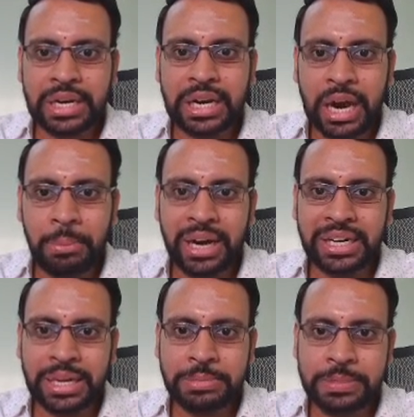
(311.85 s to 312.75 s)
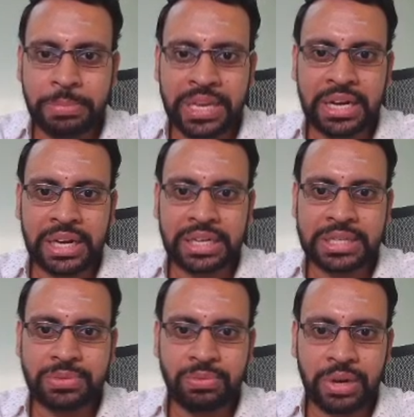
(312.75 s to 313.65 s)
gamma times b naught
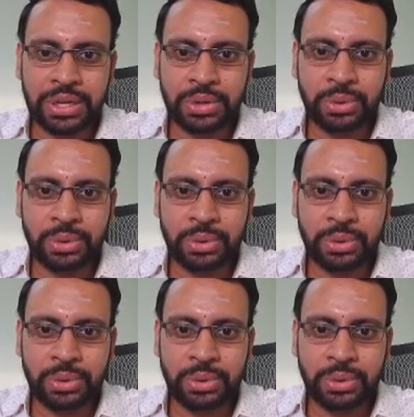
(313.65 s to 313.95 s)
is what